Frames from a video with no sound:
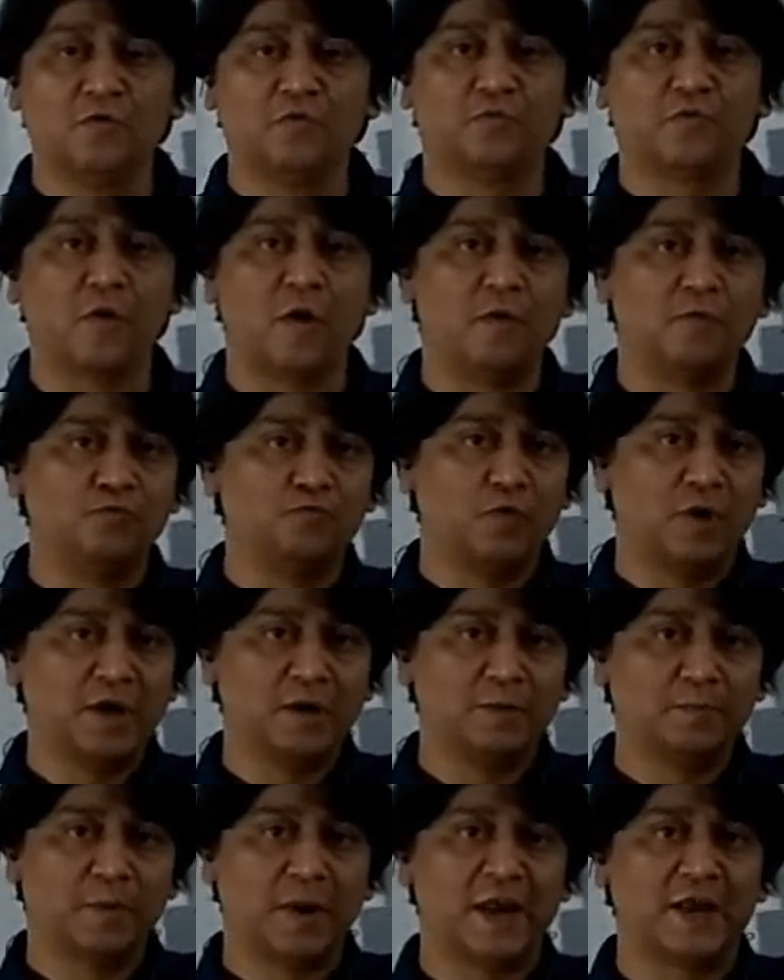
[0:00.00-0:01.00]
from
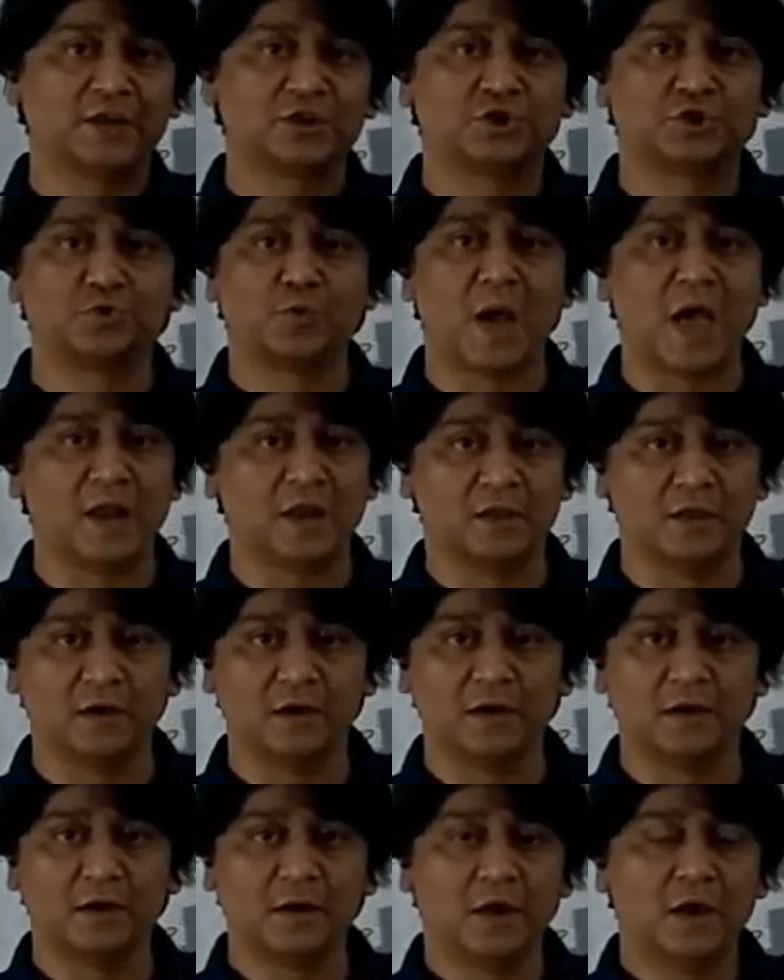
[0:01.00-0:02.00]
one place to
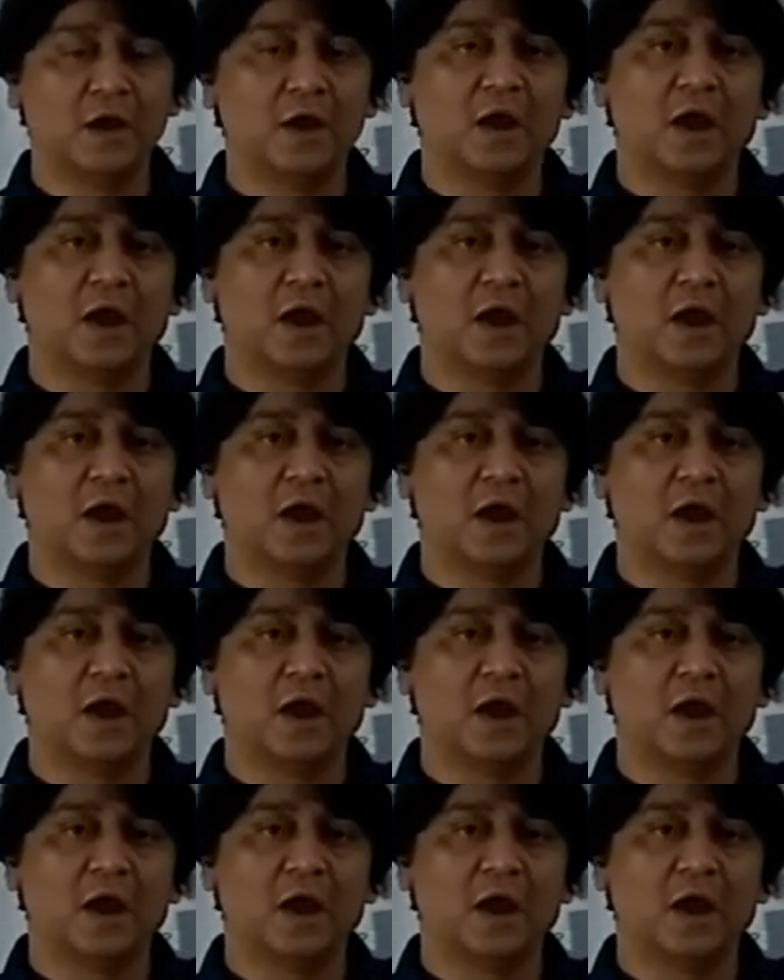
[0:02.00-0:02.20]
another,